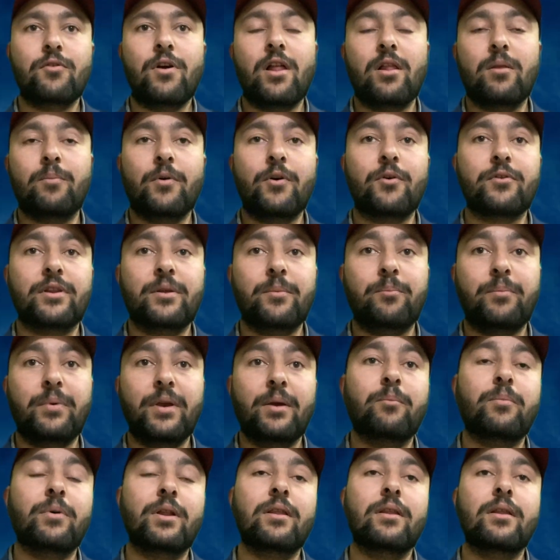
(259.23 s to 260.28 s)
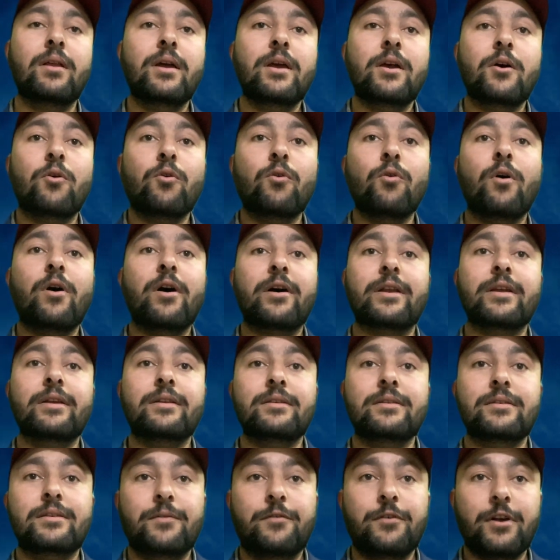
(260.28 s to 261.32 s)
help out the people who are
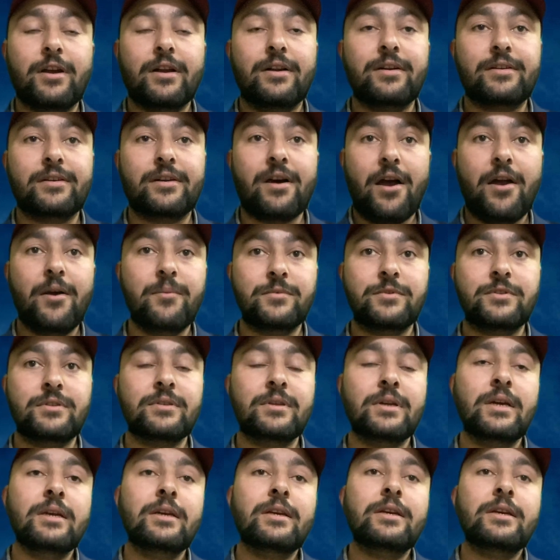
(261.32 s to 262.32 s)
in difficult times.